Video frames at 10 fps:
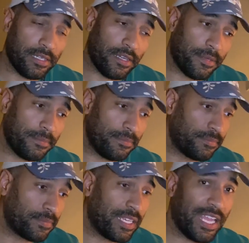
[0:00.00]
Um,
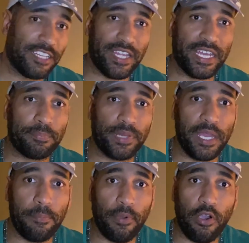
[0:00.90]
I try to
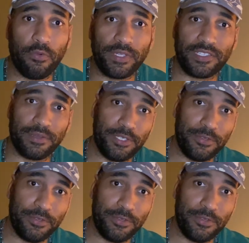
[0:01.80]
play ball with some of you